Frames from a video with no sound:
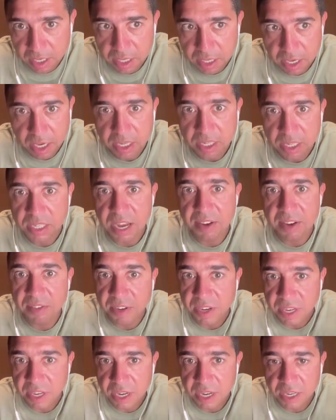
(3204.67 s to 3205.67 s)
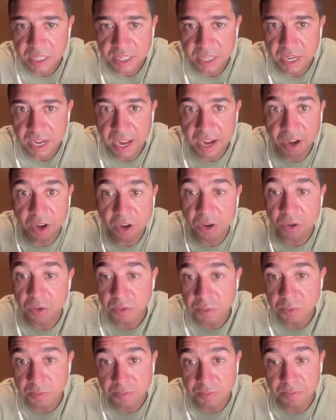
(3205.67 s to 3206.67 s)
They're 70 years together. I
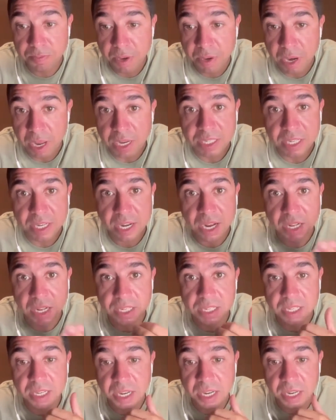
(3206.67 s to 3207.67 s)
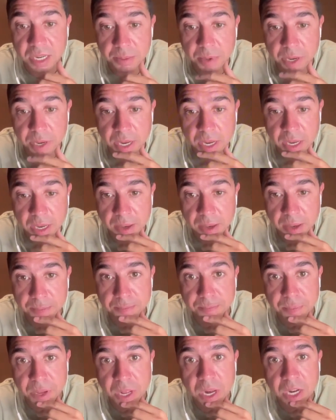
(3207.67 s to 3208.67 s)
was blessed to get to see them at
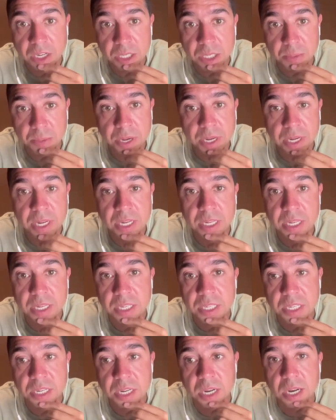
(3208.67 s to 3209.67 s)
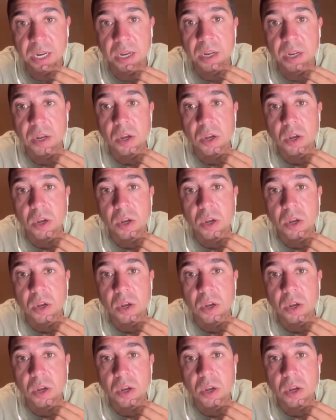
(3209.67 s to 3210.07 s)
Electric Picnic this year.